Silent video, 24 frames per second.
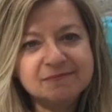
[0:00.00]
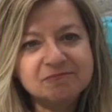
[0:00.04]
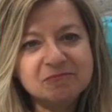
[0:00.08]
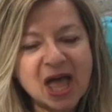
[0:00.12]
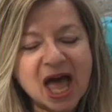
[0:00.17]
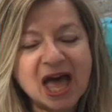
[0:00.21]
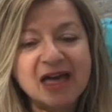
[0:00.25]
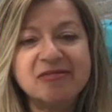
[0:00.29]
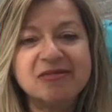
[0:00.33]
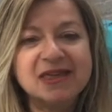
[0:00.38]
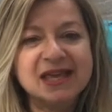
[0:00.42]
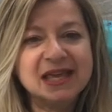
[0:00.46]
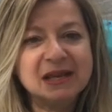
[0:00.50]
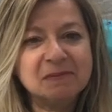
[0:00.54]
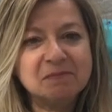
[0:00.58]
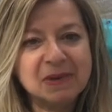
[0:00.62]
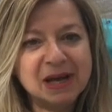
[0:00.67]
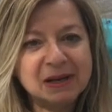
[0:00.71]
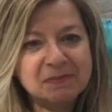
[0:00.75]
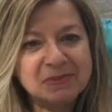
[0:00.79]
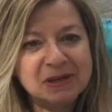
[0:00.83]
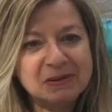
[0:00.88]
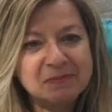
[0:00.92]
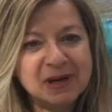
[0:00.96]
I think it
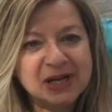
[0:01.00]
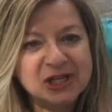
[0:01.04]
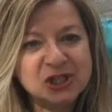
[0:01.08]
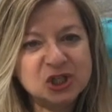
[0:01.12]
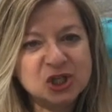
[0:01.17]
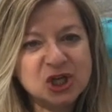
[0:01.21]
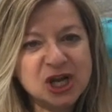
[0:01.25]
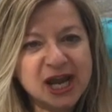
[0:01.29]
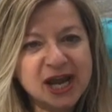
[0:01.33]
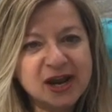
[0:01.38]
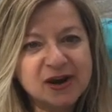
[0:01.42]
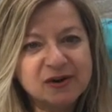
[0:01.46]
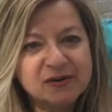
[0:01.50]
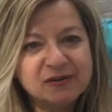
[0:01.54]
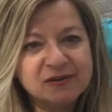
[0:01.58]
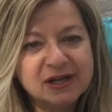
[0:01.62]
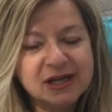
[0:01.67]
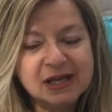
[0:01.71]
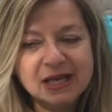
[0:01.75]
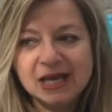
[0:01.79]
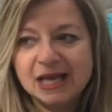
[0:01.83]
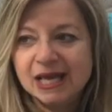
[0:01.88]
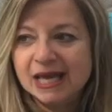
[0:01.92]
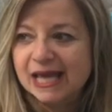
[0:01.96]
might be my chair.
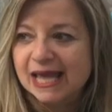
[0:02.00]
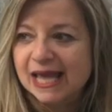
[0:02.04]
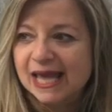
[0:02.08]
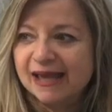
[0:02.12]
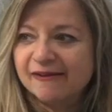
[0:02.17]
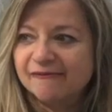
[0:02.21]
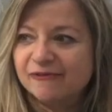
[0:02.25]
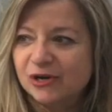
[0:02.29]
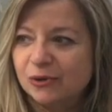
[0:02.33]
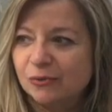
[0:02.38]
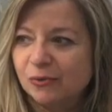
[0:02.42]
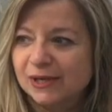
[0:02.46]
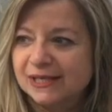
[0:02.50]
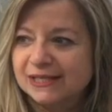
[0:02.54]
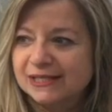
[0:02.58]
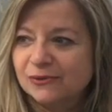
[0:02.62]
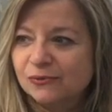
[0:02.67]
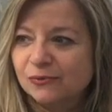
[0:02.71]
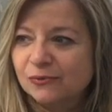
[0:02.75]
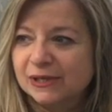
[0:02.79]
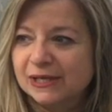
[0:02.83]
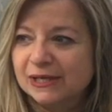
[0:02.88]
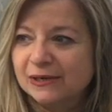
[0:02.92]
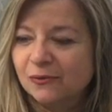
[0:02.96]
Every once
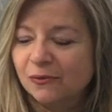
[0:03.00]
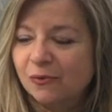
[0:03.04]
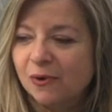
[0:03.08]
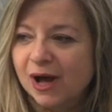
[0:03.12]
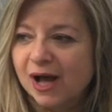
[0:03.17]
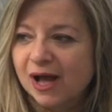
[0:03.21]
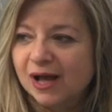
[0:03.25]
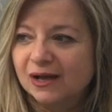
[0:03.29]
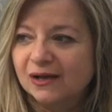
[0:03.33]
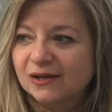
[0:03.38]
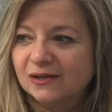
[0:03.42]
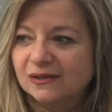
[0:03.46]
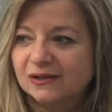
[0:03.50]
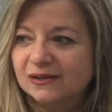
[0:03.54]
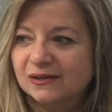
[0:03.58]
in a while,